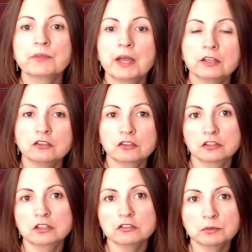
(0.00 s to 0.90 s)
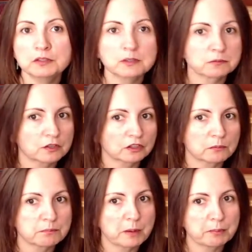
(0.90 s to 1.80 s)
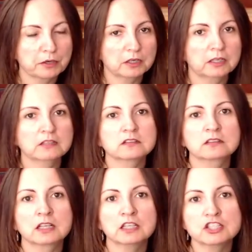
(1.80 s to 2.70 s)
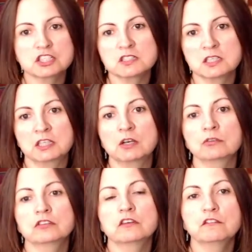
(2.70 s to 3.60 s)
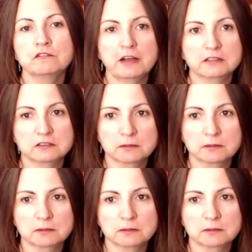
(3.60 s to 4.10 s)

add a sardine sweet, some salt and pepper, and it's delicious and it goes fast.